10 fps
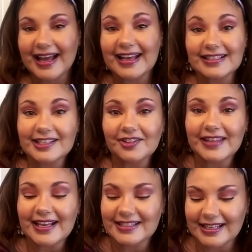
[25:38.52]
And so
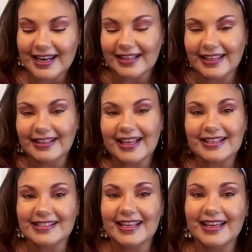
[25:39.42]
that's it. I think
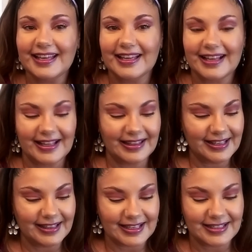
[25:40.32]
that's it. I
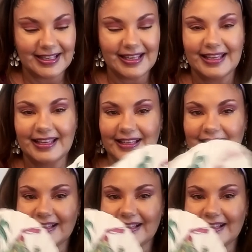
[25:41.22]
think that's it.